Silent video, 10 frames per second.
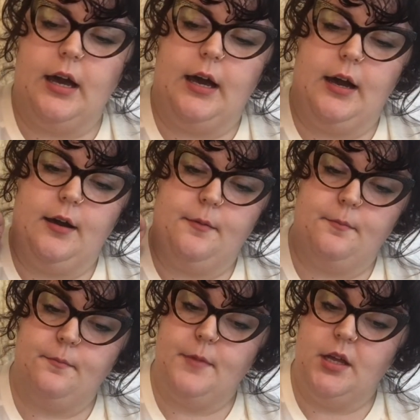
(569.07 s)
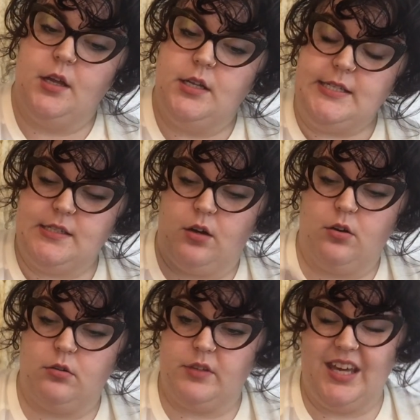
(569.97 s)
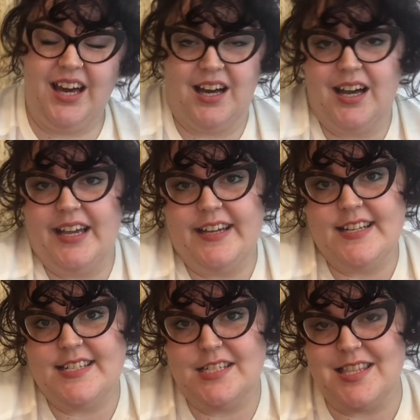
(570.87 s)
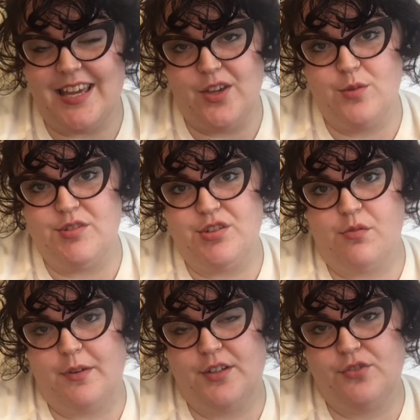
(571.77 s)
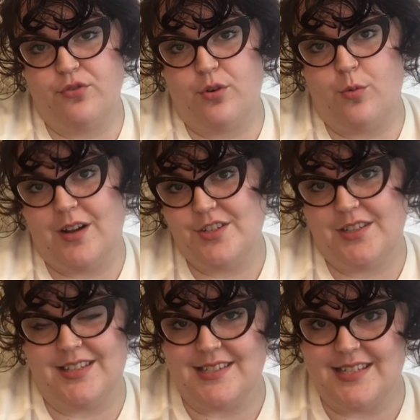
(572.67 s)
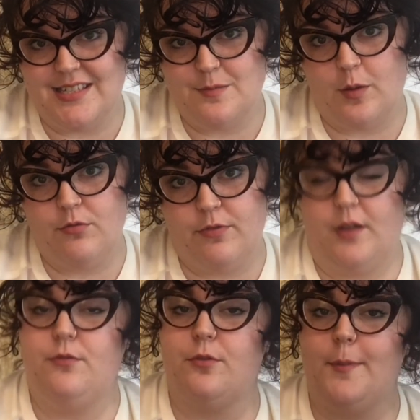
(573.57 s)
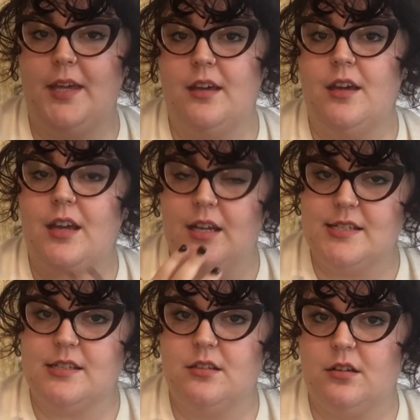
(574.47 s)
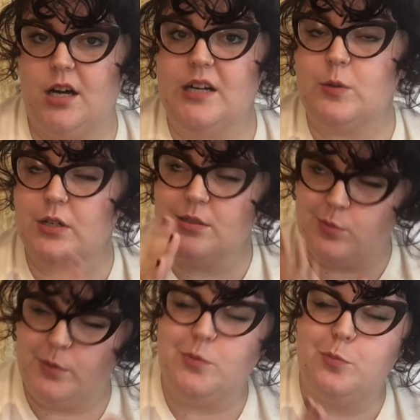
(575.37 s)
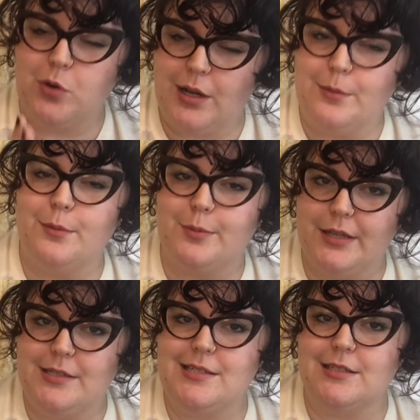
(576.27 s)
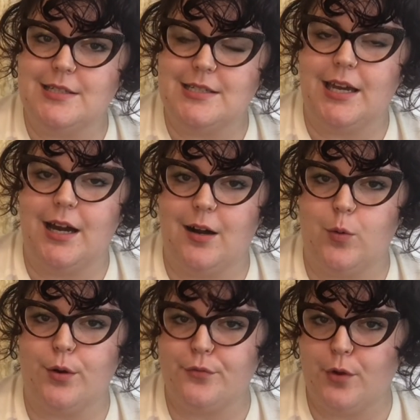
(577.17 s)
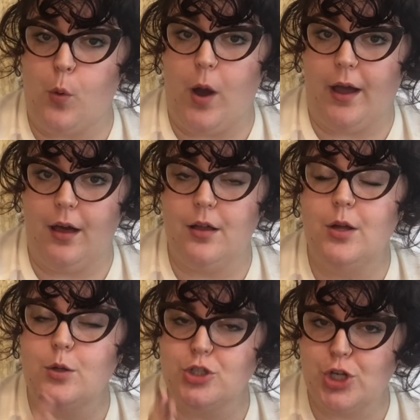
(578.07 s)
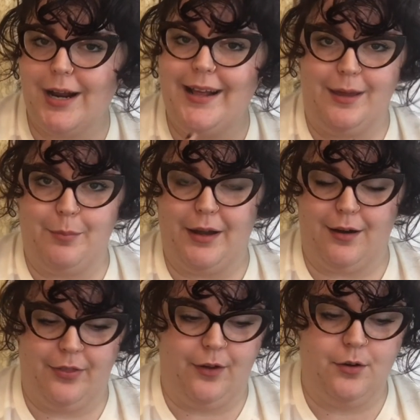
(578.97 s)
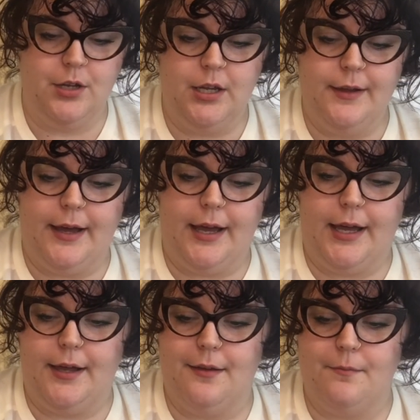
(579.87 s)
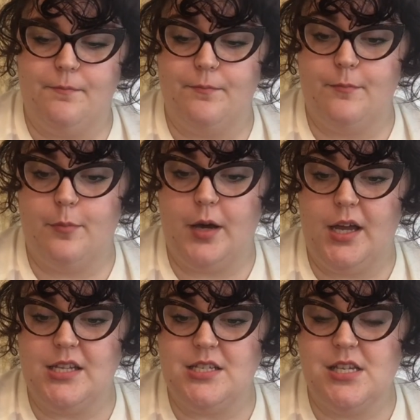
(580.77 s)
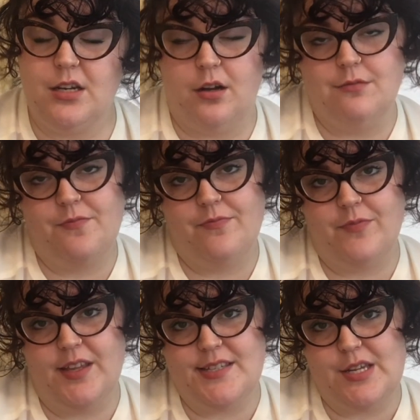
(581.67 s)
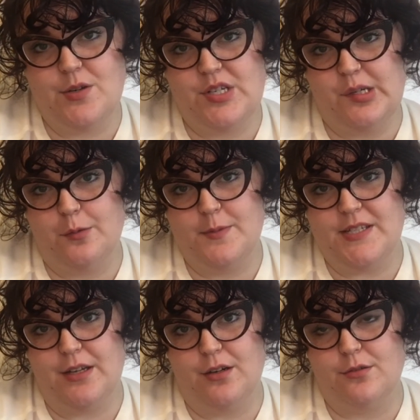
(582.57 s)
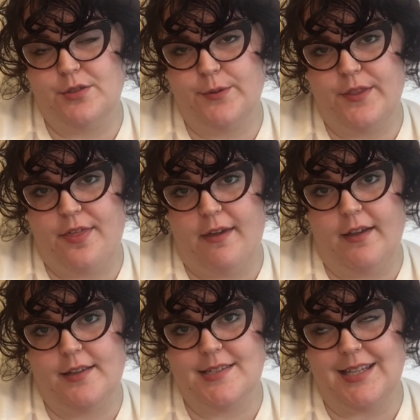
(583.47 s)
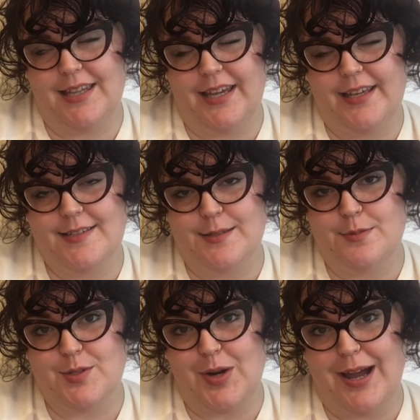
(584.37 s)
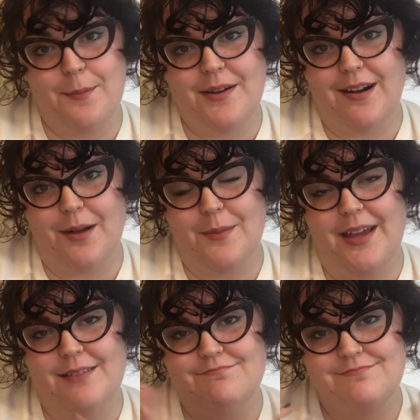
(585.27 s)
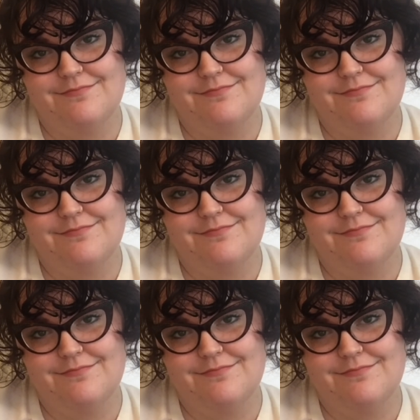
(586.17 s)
Um, so yeah, I guess thank you so much for watching this. This has been fun for me. It is a little awkward. We will probably still stay awkward for a while. Try to get better though. Um, but you know, it's YouTube, so do the things like, subscribe, comment.